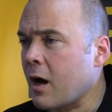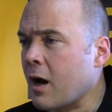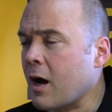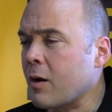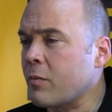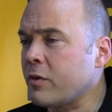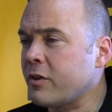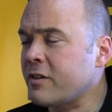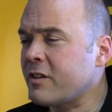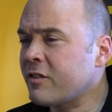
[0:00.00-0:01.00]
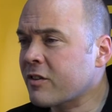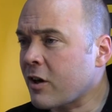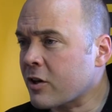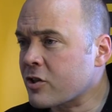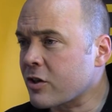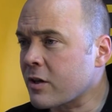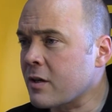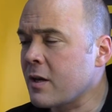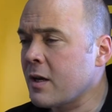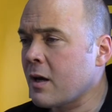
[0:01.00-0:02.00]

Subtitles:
the discussion,